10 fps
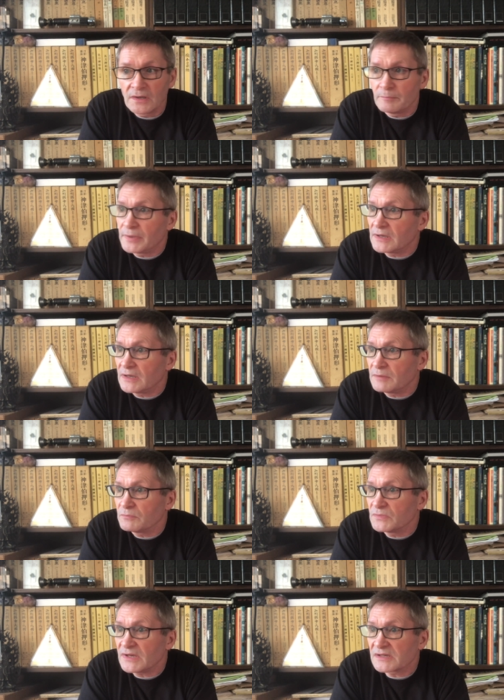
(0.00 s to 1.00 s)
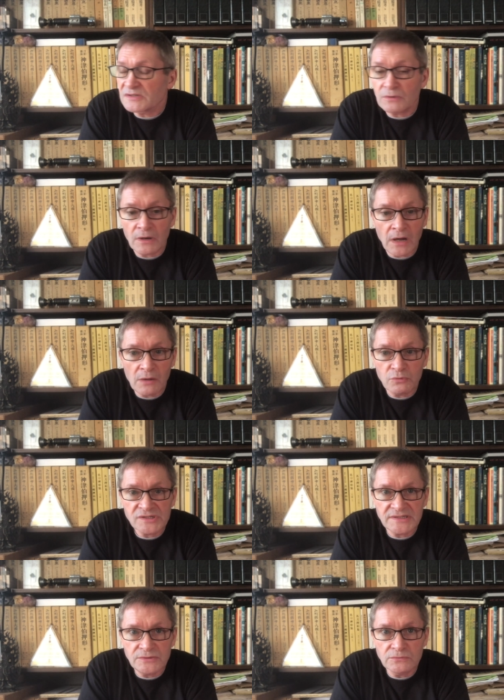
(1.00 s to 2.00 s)
But yeah, so I will
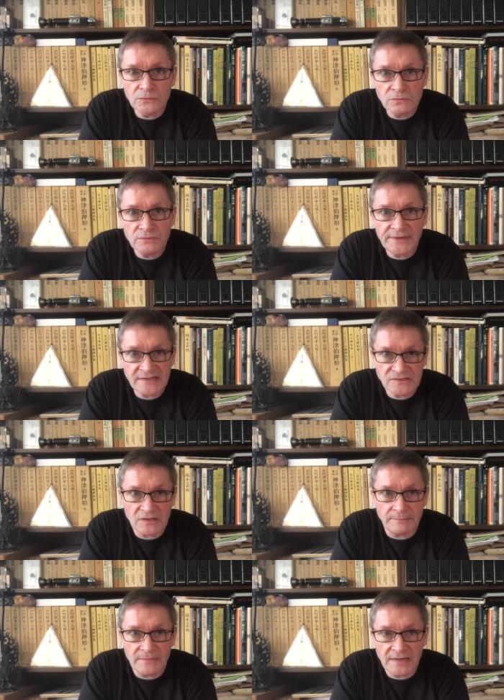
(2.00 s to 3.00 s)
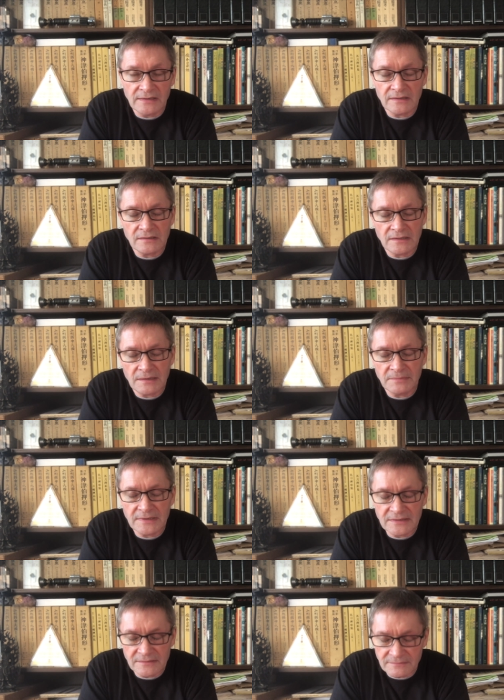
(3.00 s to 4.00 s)
see you all next time, and I'm
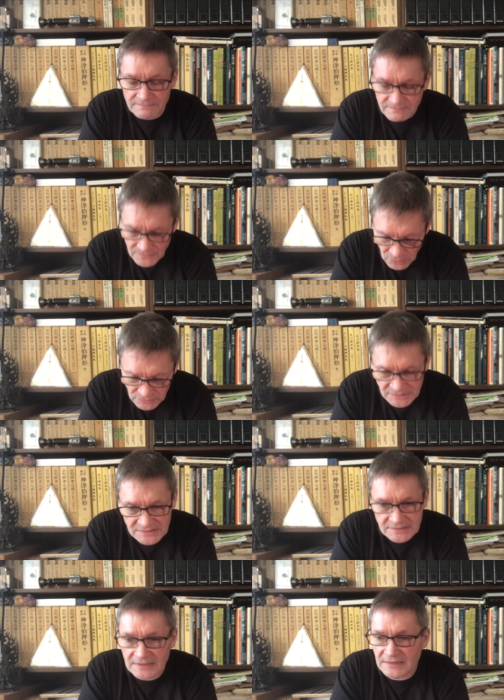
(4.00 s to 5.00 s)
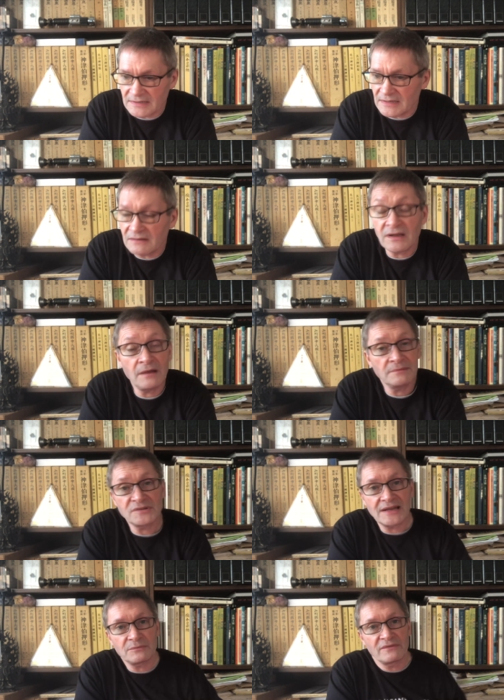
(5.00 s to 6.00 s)
gonna honestly, yeah, I'm
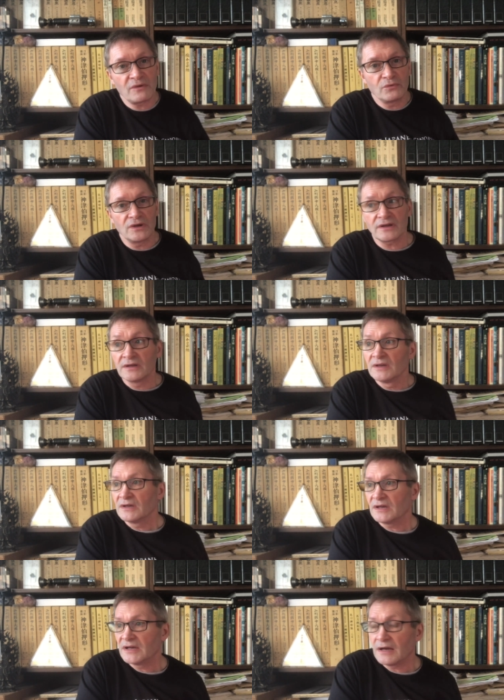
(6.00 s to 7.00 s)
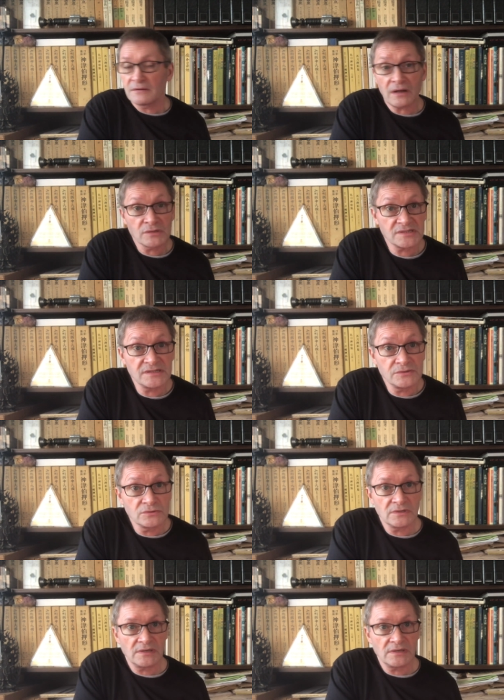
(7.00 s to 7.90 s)
tied up with other work. I'll see you.